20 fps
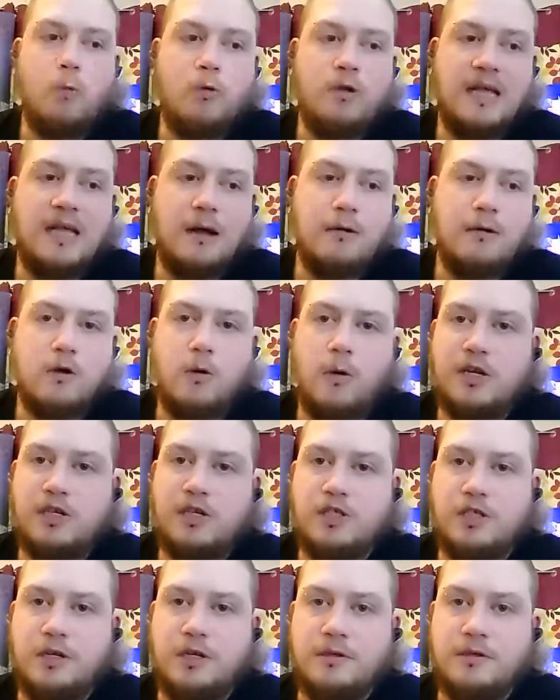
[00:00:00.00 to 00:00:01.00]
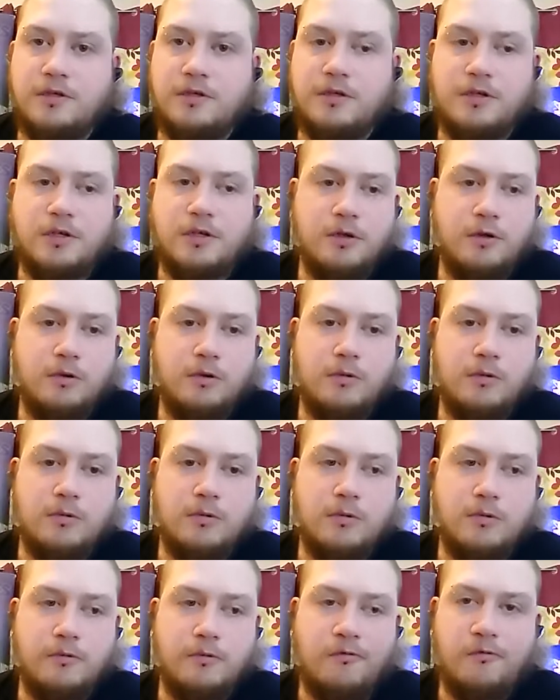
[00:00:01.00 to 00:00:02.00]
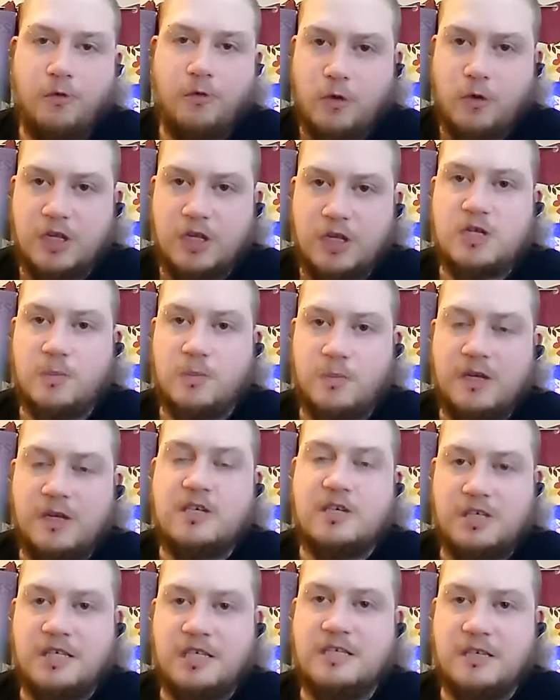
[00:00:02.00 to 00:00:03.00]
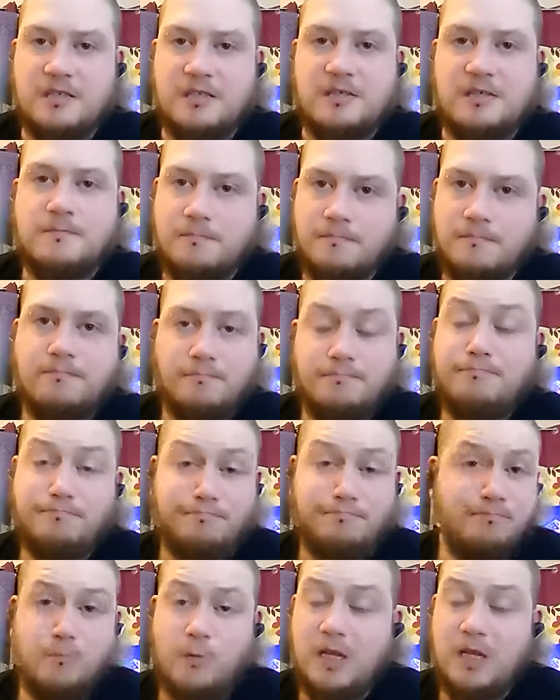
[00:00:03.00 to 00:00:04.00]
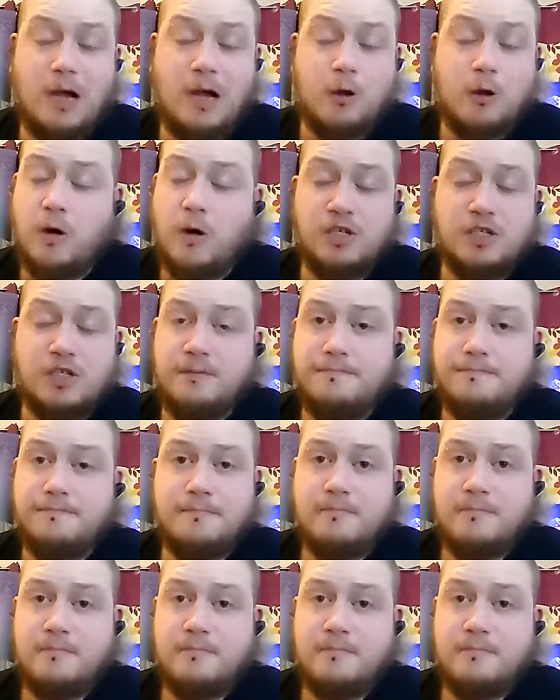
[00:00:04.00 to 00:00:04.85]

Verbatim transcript: without question, to fully submit to Jesus, without question